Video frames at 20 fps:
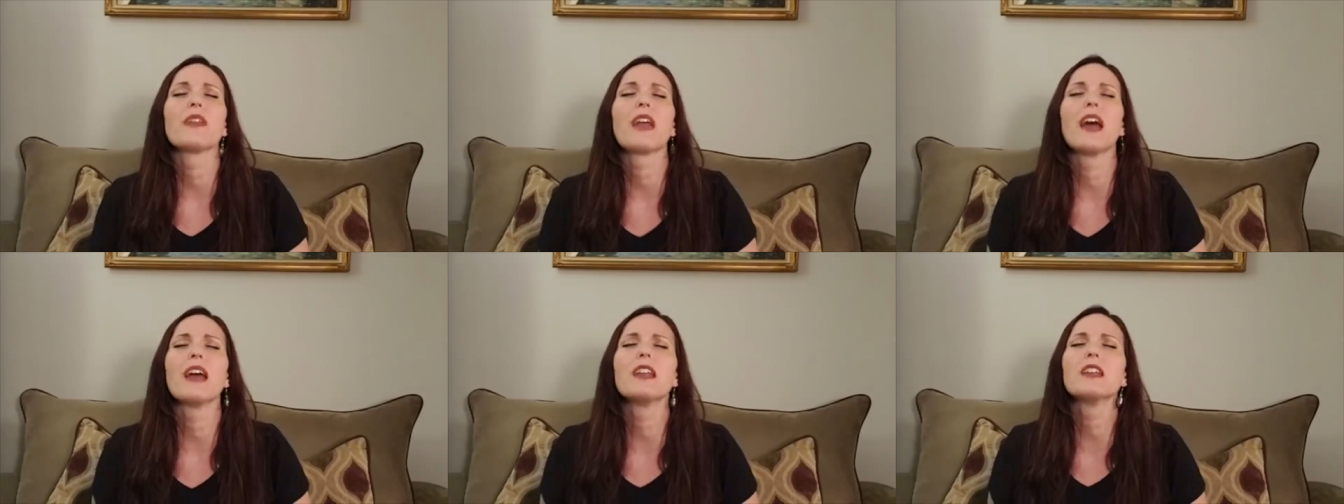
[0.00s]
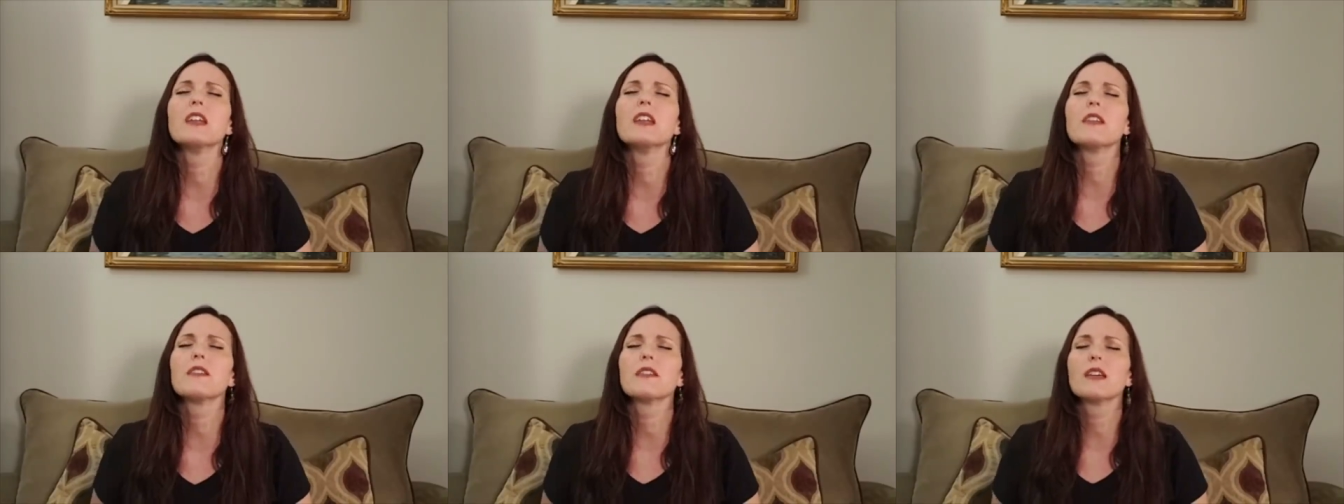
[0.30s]

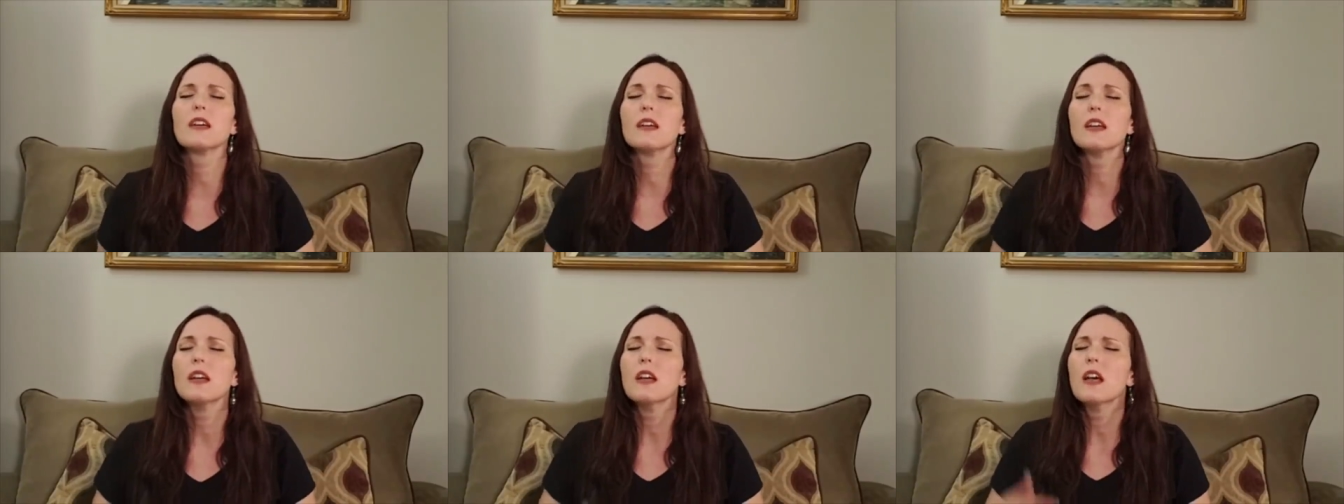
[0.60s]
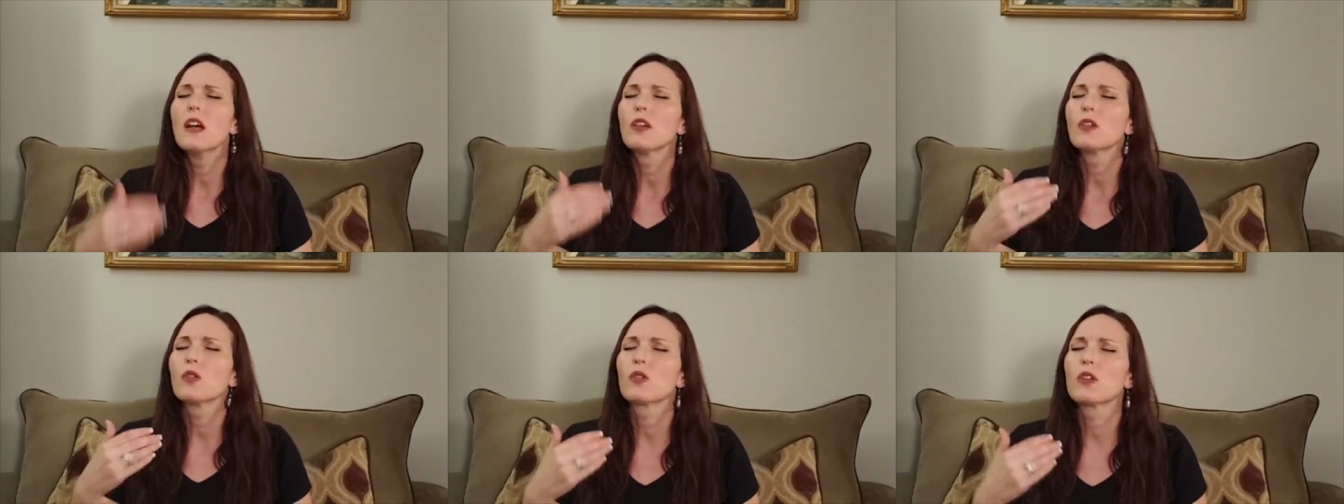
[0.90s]
And that,
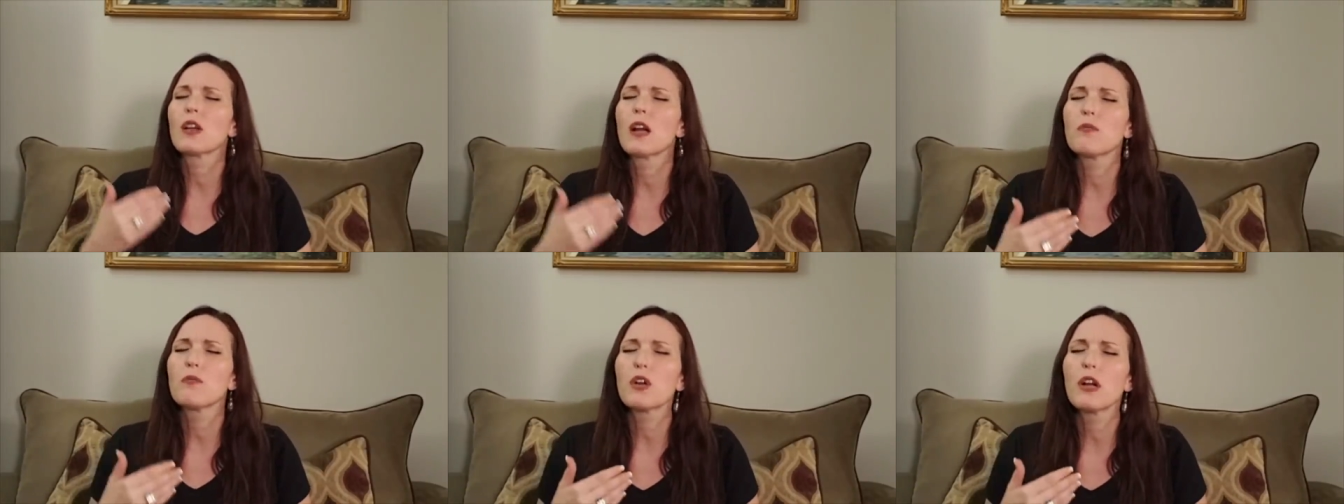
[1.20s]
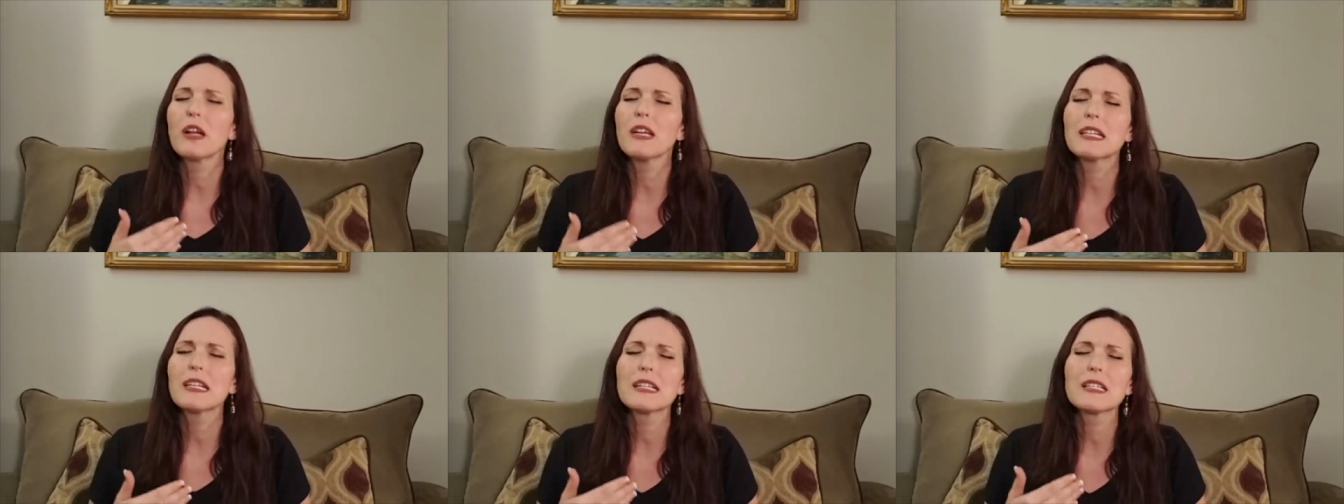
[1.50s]
Lord, I
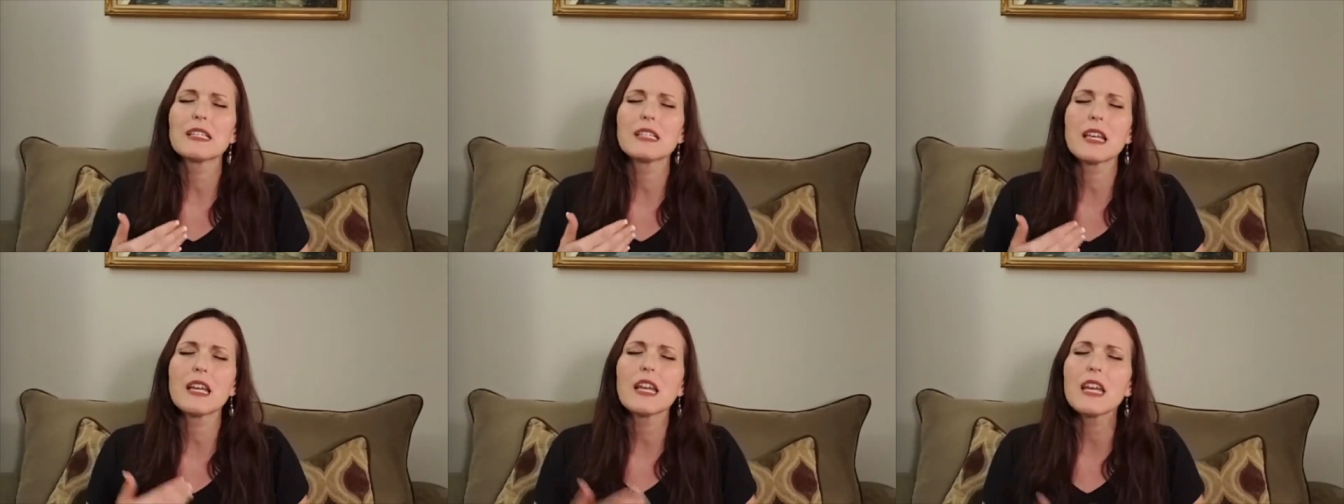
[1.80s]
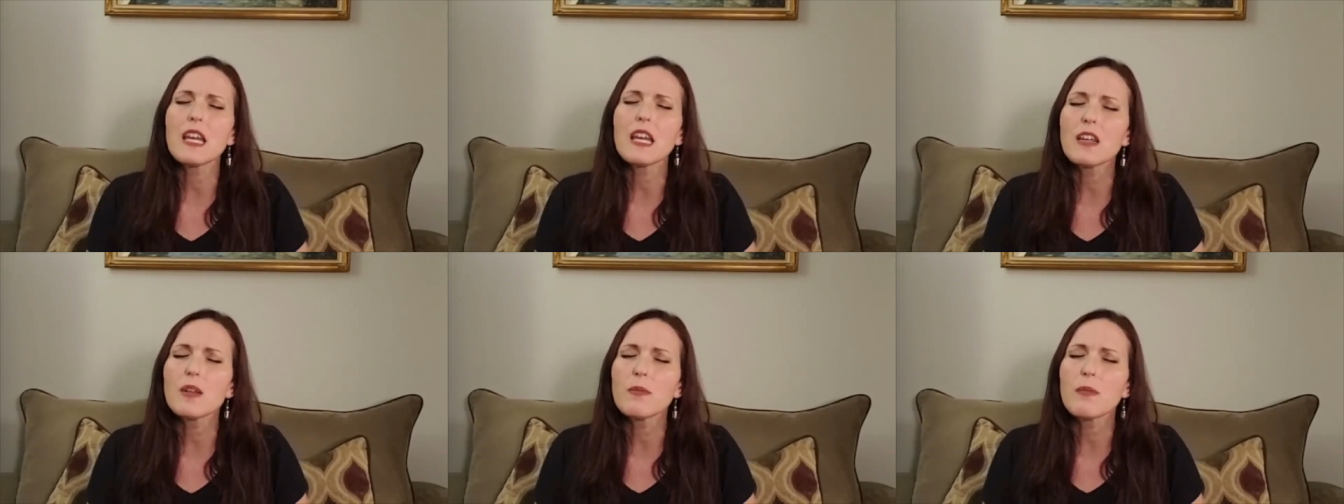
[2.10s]
pray against the
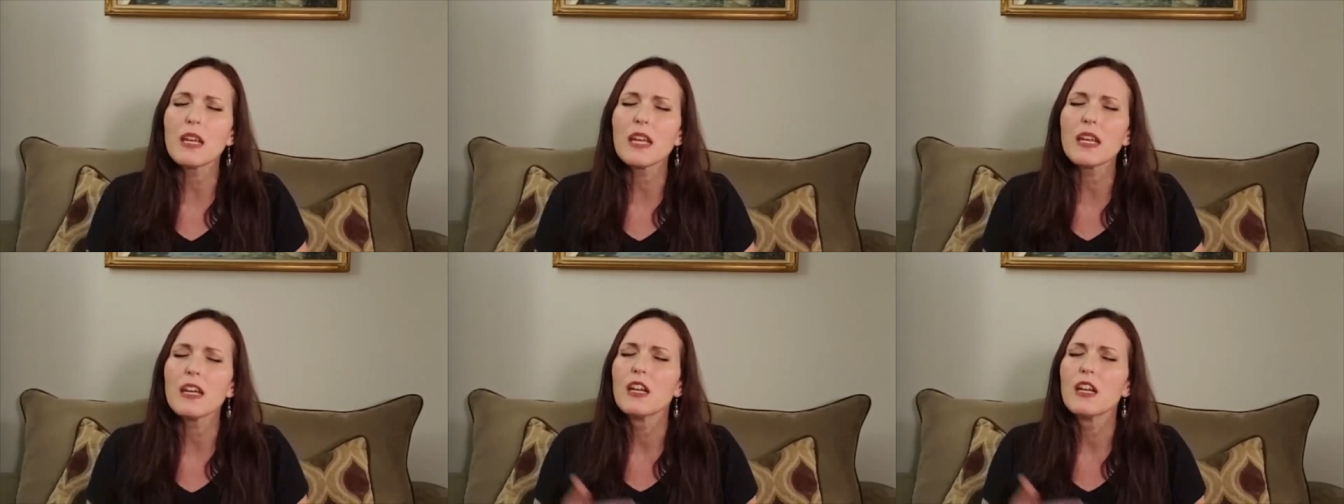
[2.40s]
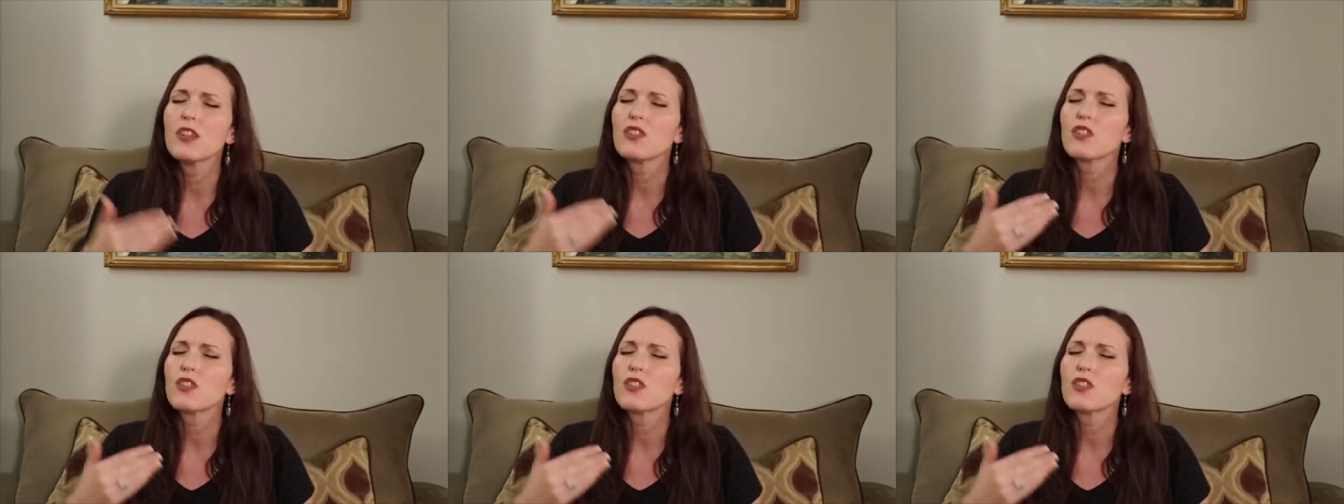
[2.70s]
enemy